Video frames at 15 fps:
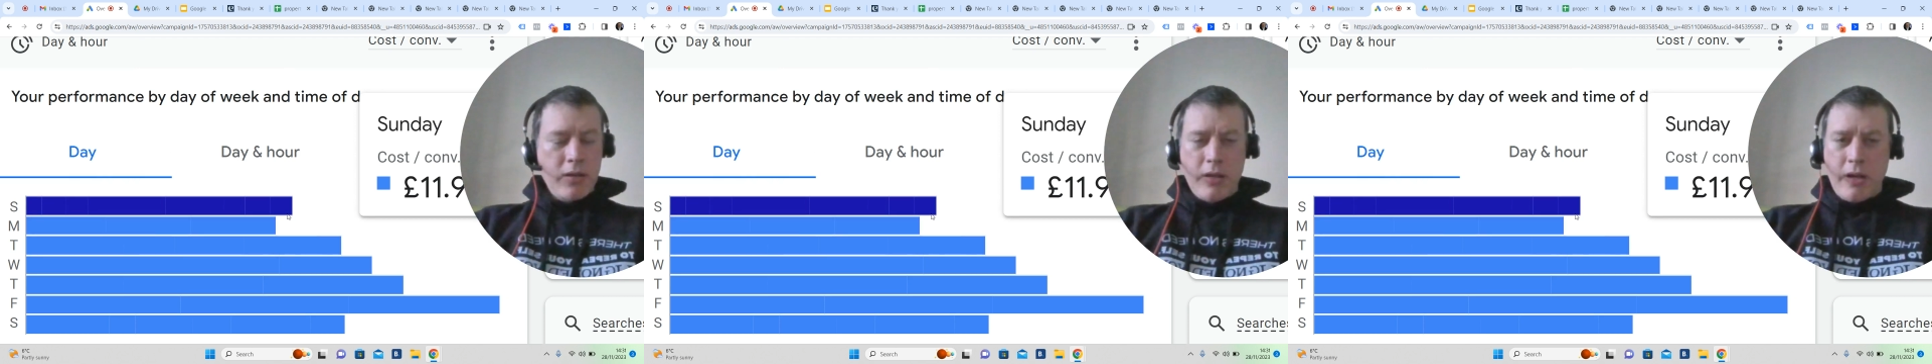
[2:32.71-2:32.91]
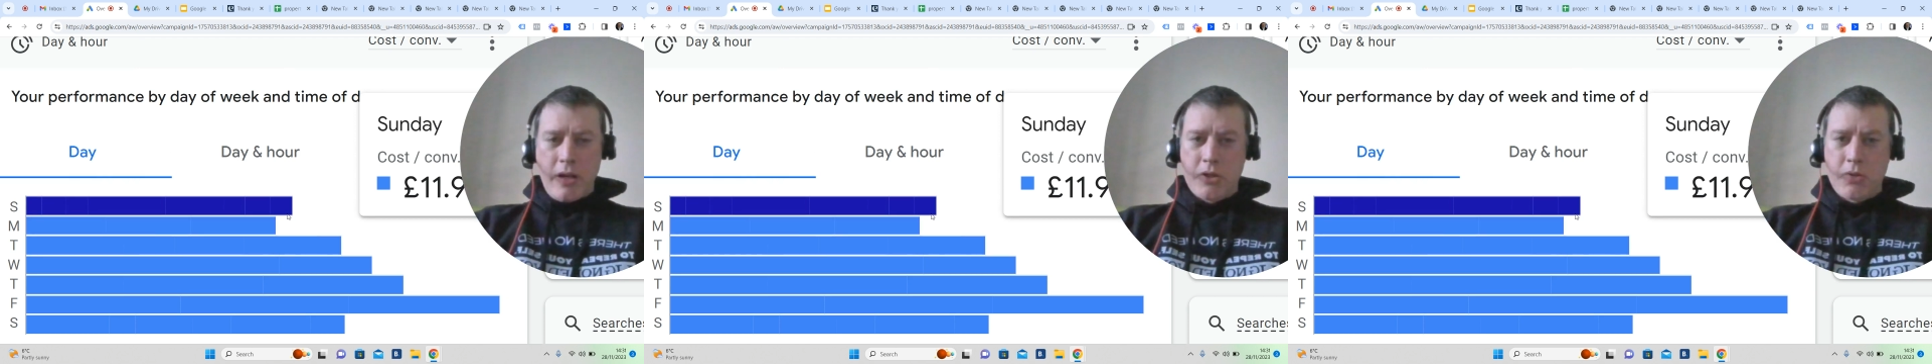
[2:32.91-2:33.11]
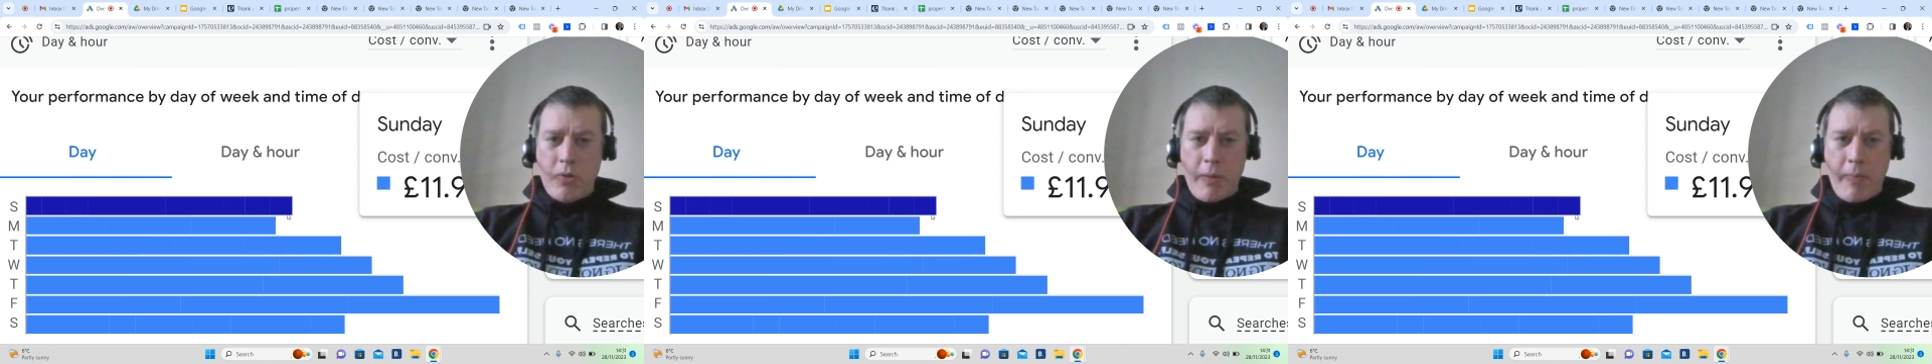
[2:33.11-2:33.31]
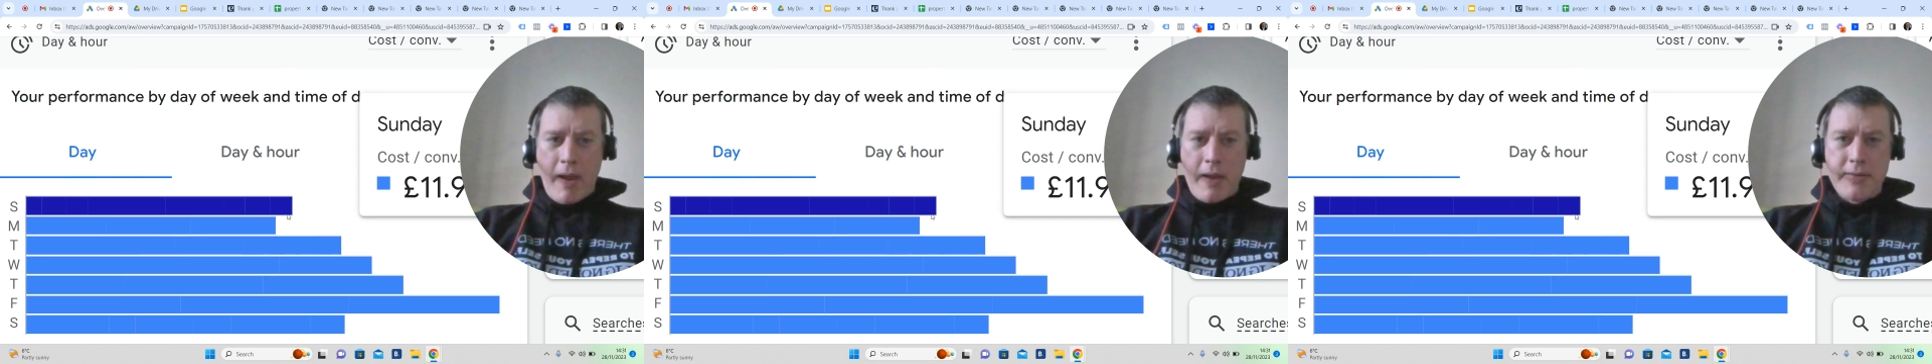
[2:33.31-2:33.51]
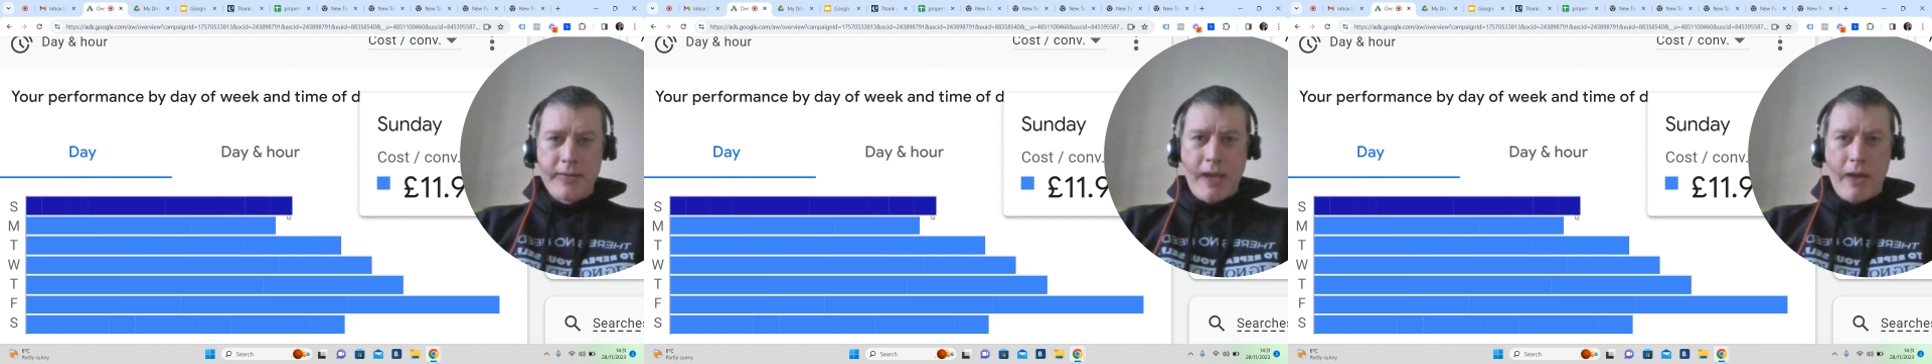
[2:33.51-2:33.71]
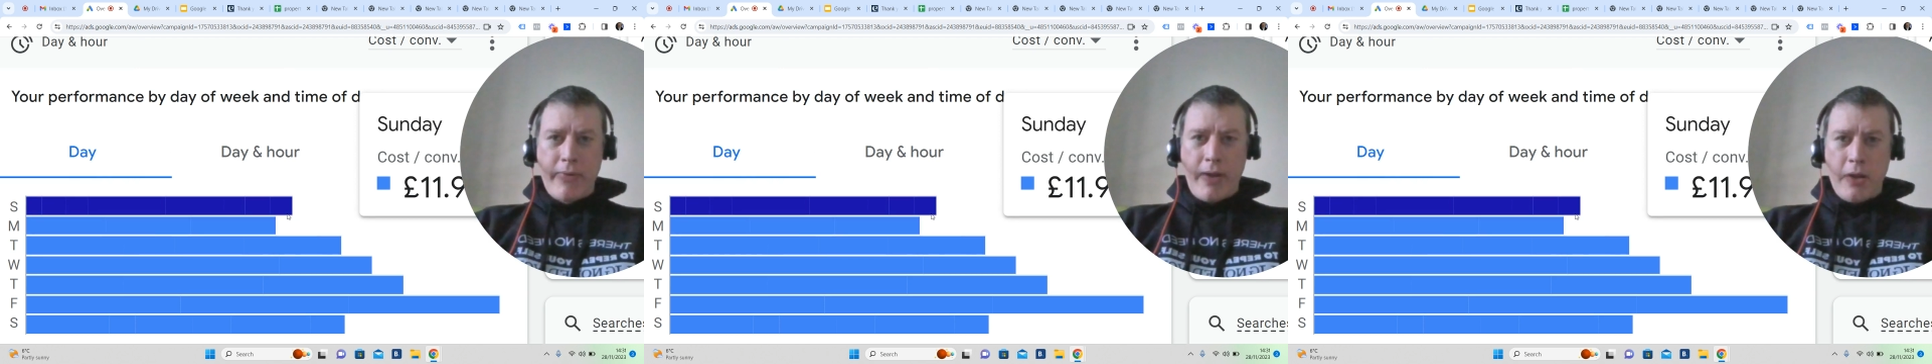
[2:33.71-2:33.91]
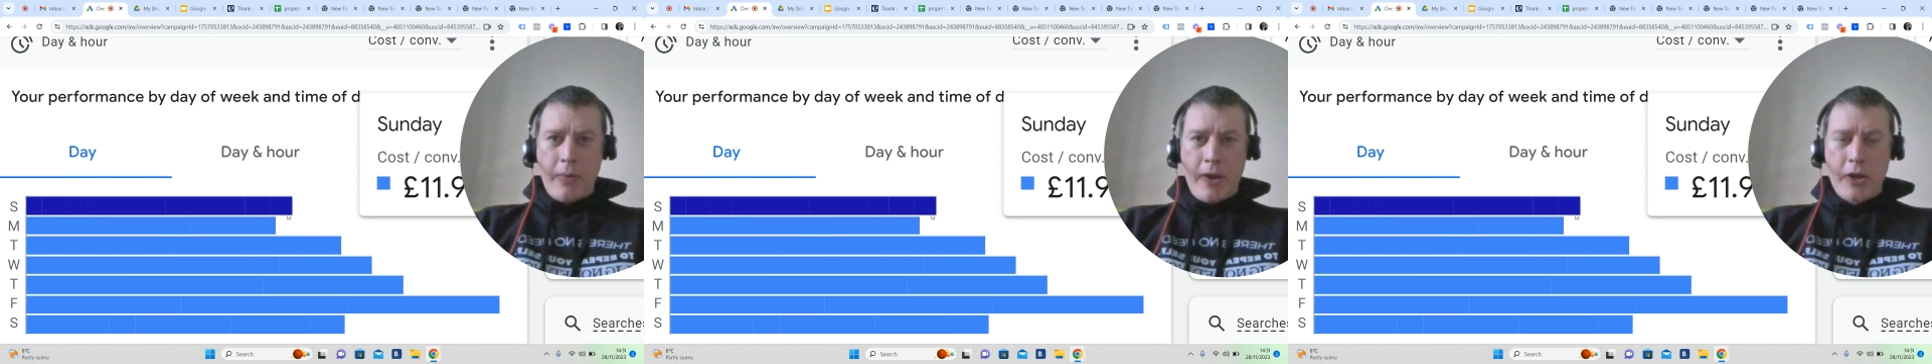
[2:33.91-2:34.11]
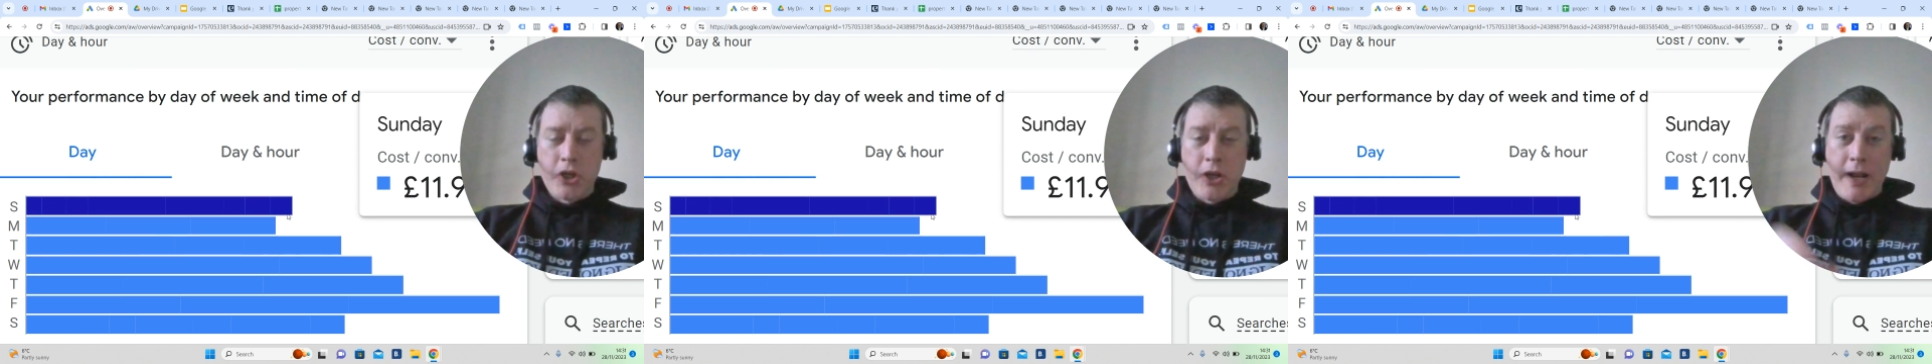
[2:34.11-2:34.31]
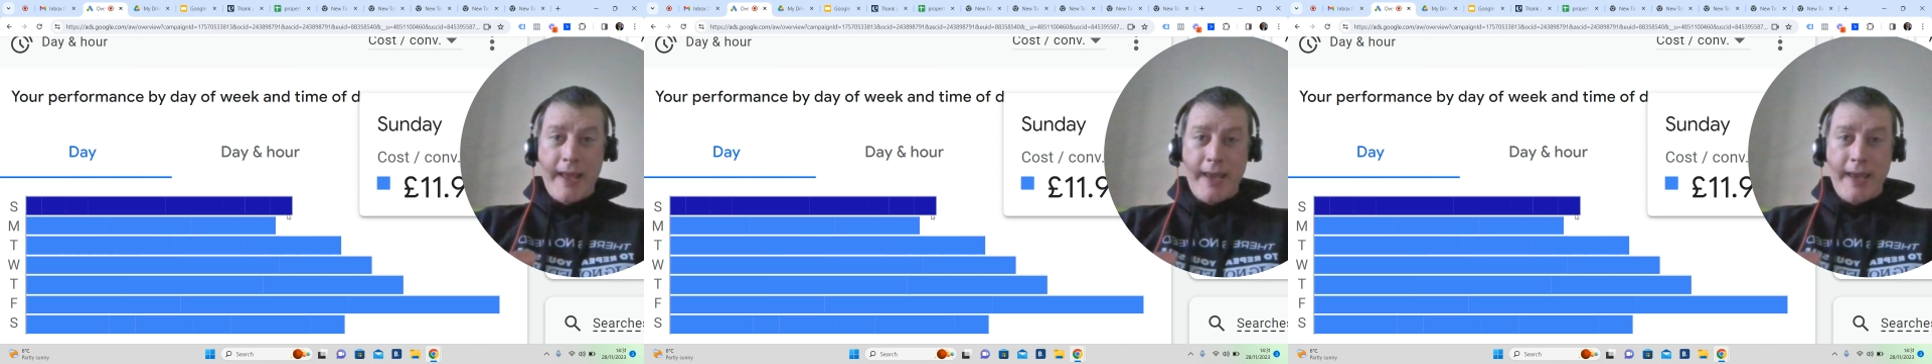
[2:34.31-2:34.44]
£20 to get a valuation